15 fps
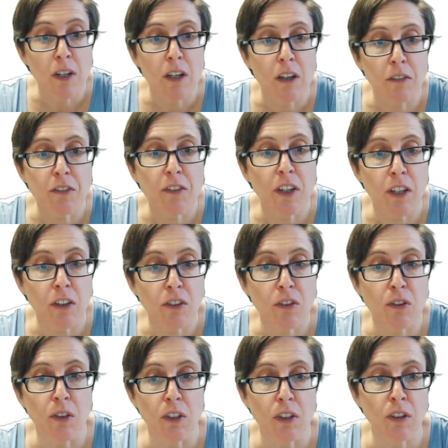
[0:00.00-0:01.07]
of
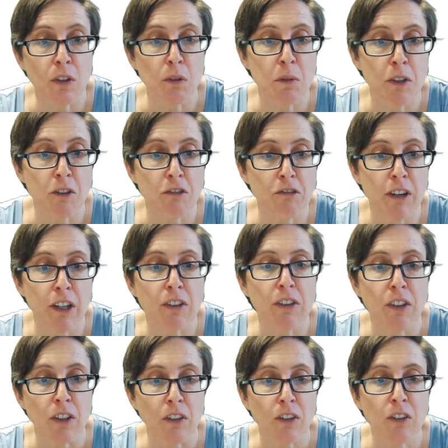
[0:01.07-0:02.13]
sinusoidal luminance
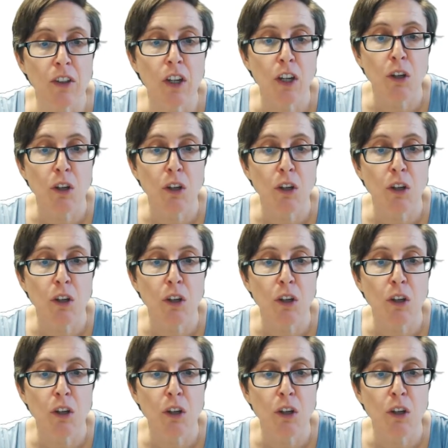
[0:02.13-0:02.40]
gratings,